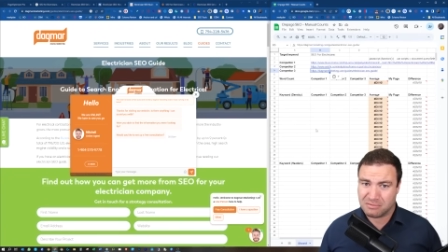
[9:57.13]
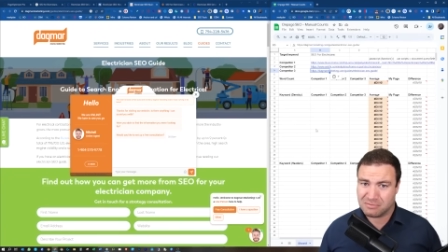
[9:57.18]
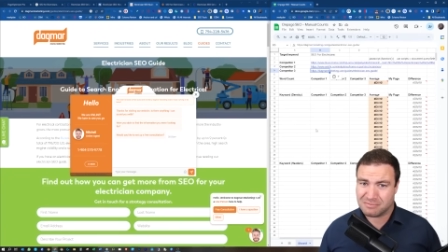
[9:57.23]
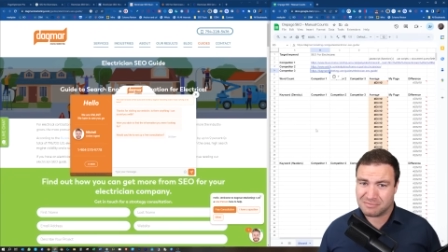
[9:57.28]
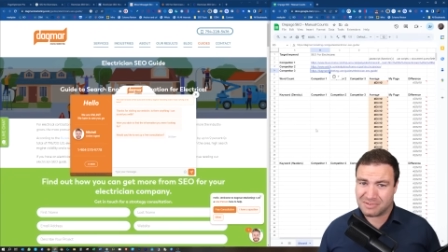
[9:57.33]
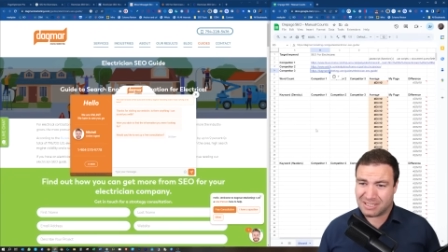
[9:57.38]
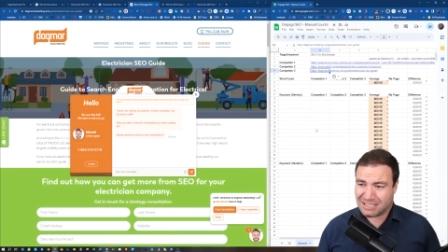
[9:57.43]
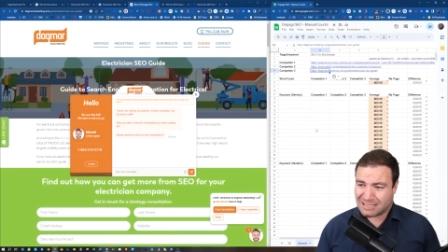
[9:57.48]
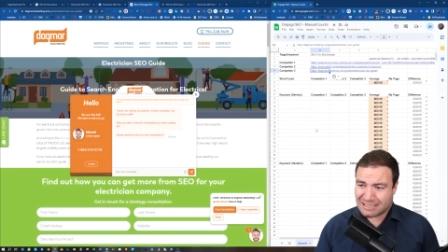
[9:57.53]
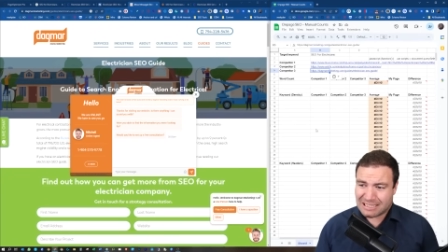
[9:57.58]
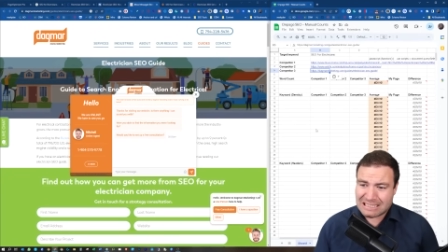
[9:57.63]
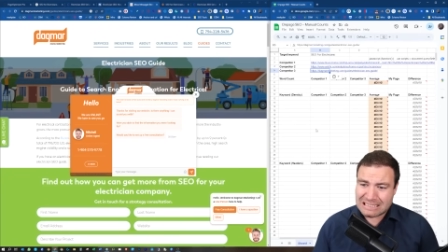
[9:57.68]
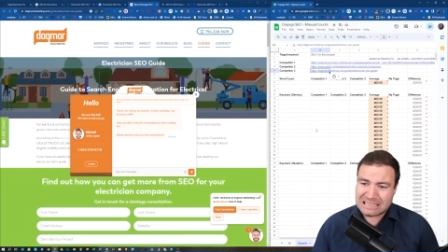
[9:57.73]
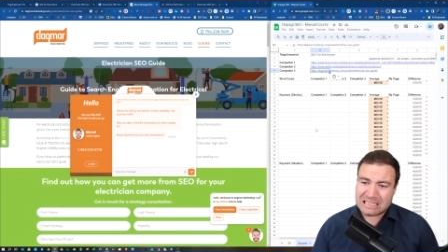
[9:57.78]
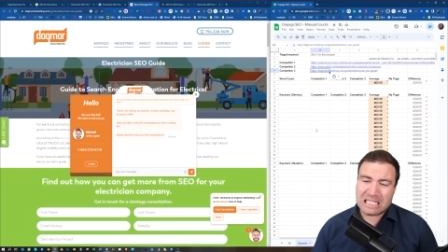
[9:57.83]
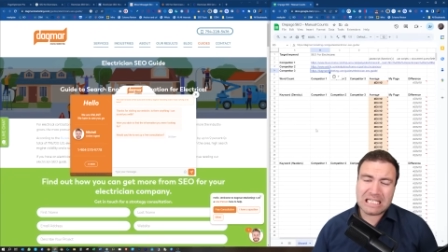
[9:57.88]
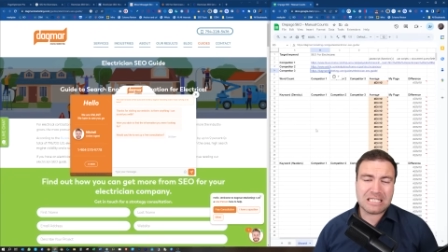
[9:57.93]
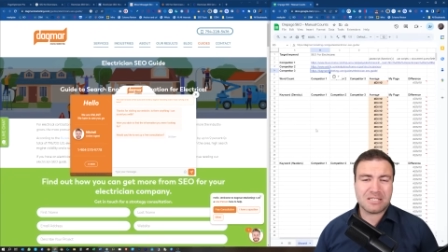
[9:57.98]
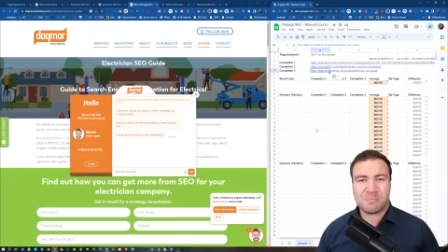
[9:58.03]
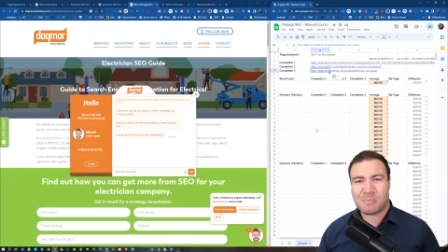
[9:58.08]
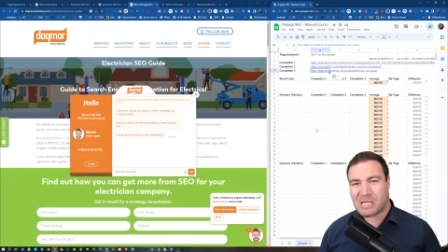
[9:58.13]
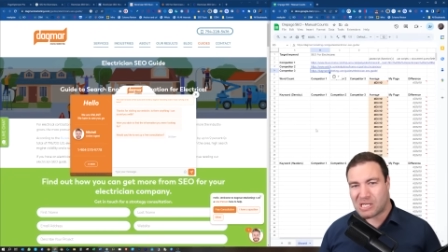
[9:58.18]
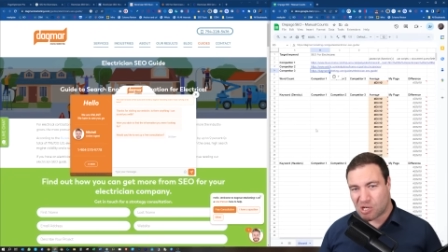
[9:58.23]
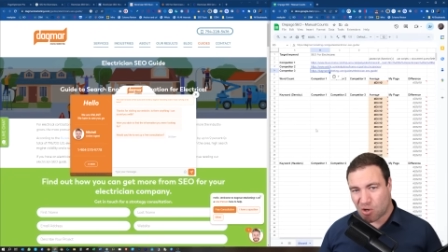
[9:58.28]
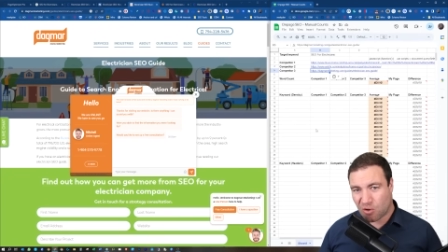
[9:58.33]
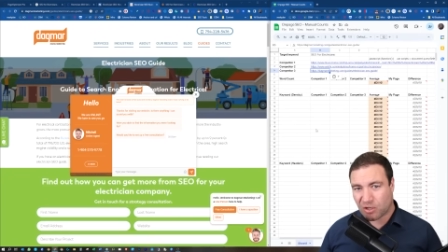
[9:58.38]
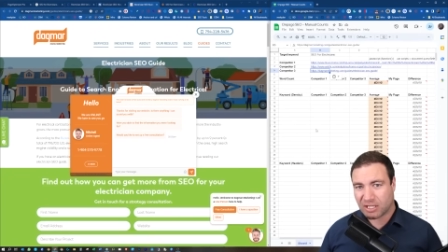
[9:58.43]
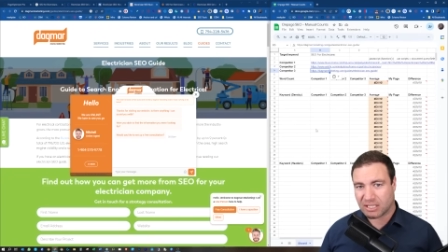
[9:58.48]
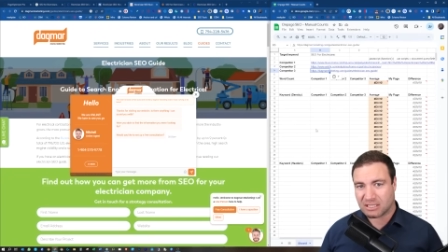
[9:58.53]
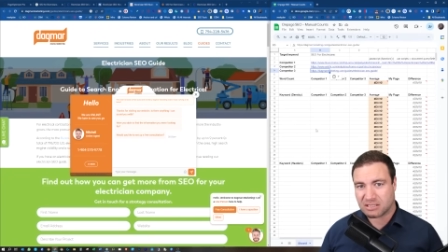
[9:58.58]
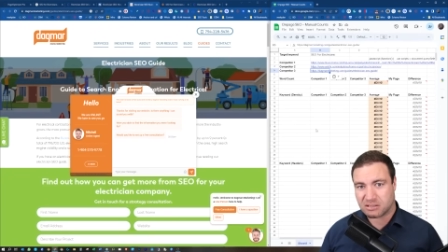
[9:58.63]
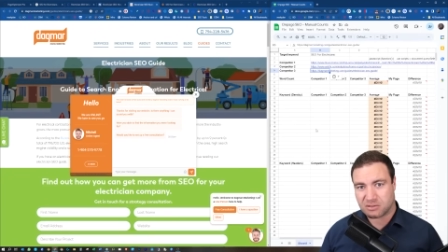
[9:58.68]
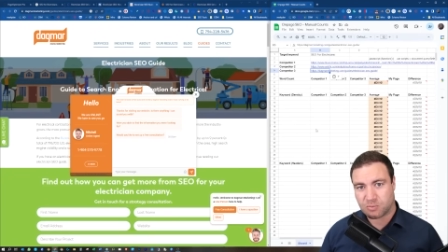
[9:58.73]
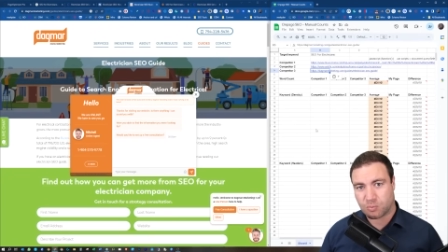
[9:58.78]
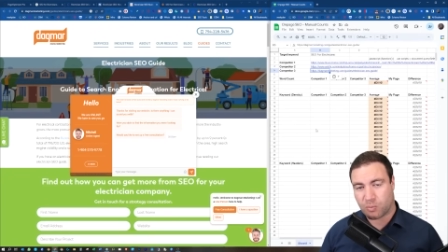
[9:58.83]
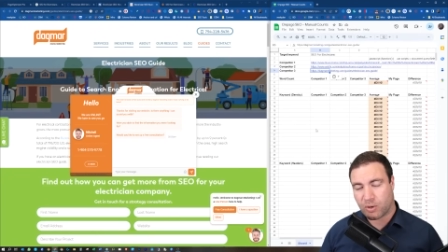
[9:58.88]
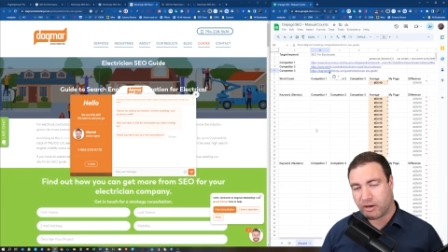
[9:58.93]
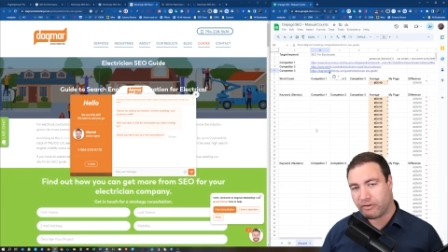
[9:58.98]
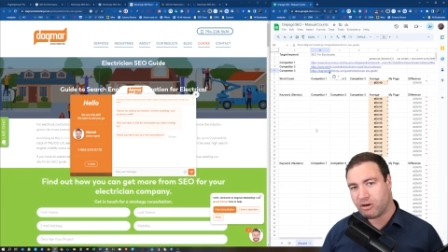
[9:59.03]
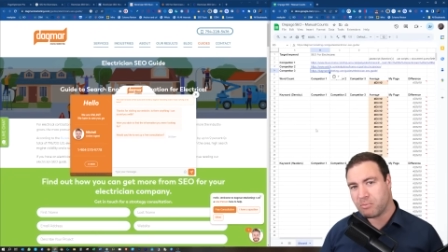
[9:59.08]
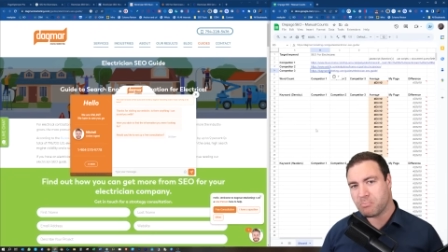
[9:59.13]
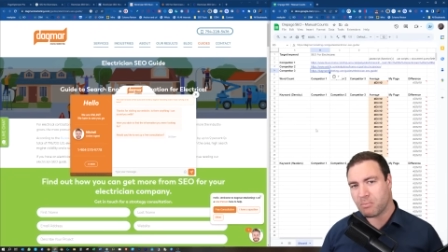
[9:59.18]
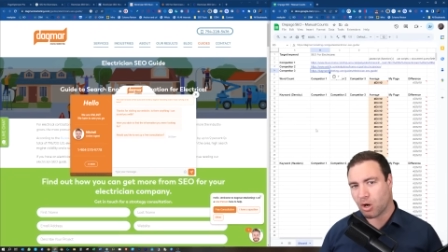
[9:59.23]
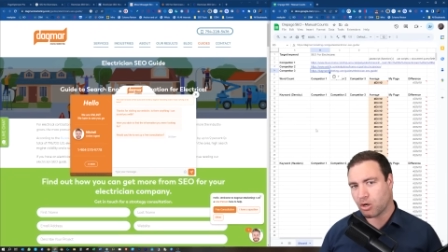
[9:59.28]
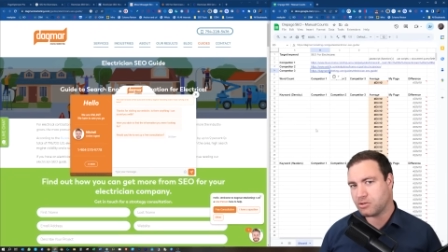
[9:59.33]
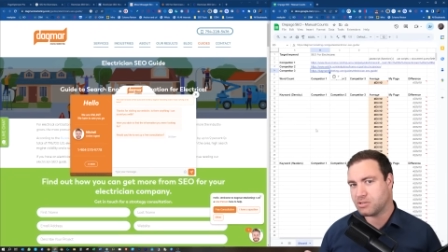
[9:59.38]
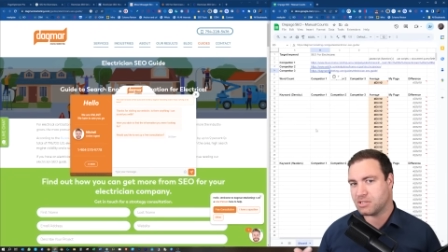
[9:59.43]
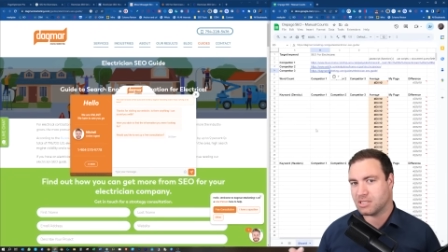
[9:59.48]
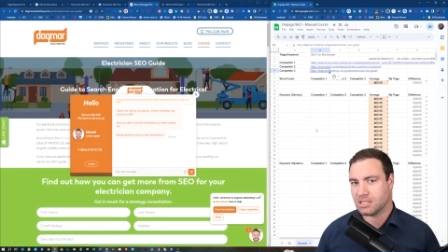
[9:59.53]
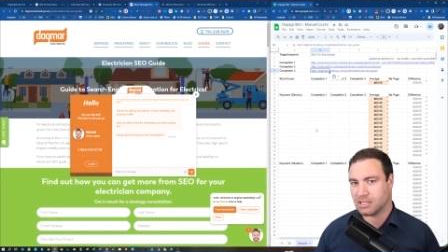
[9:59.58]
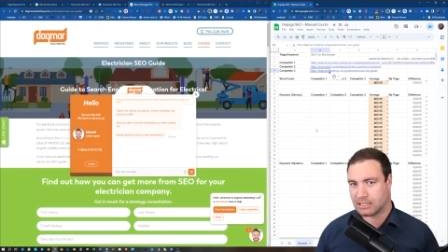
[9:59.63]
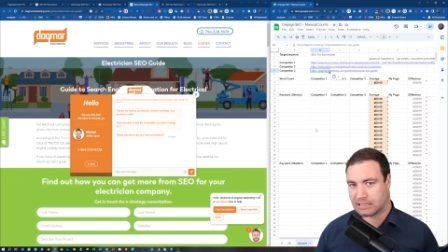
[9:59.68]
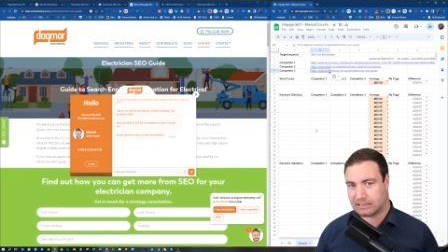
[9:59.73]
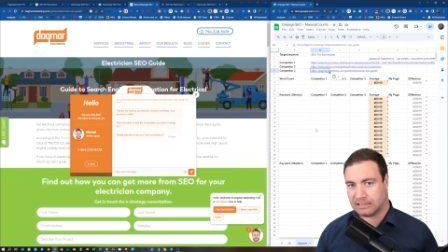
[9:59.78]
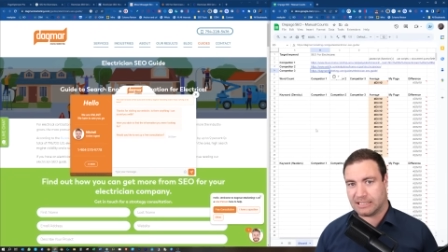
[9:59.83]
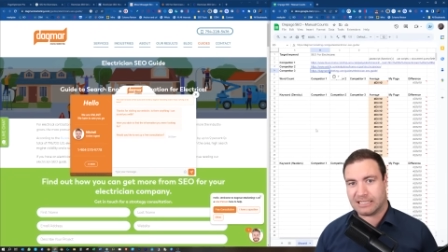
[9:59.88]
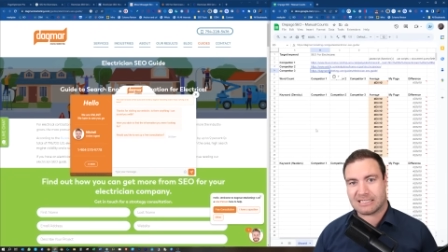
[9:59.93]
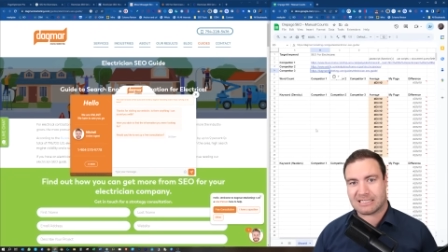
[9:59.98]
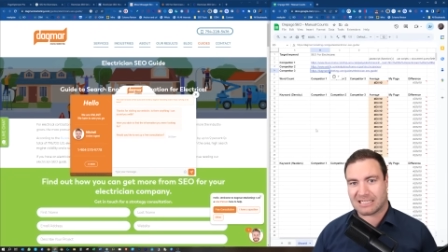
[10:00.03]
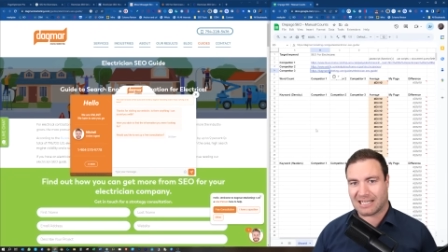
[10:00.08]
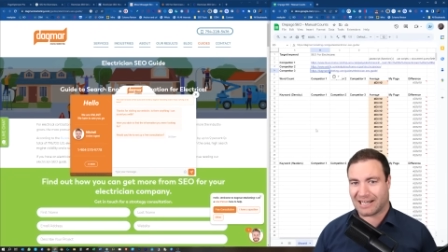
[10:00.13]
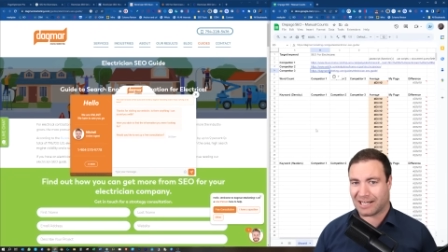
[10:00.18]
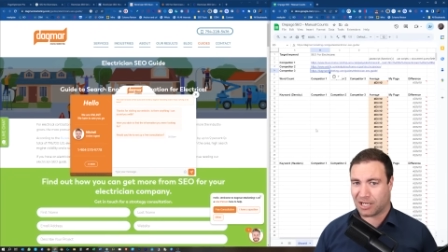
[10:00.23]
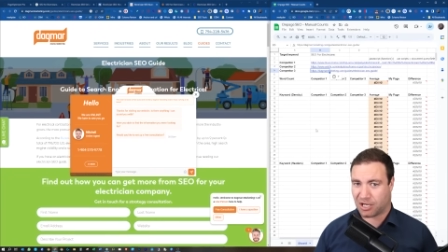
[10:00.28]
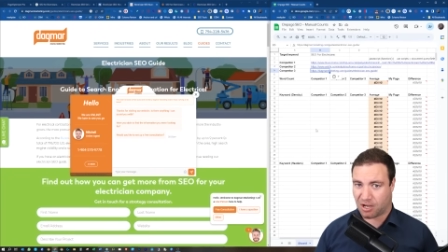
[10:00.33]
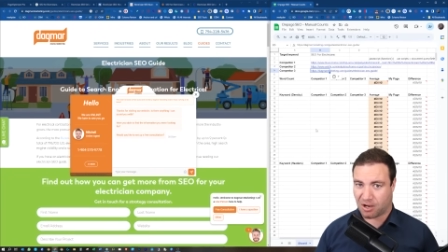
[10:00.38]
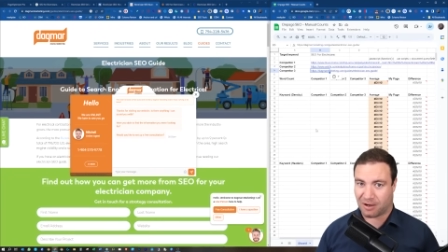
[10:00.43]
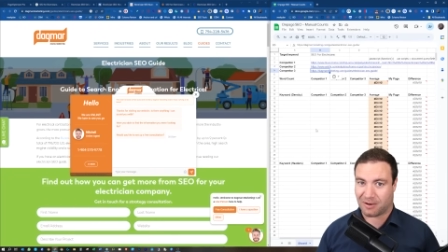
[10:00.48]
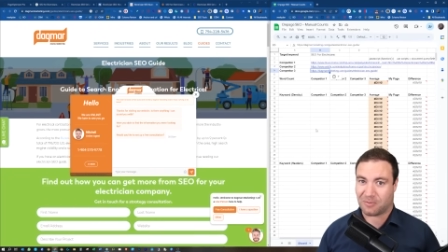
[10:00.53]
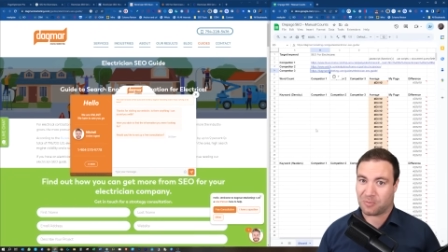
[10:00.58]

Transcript: Let's let's be honest. Where are most of the clicks going to go?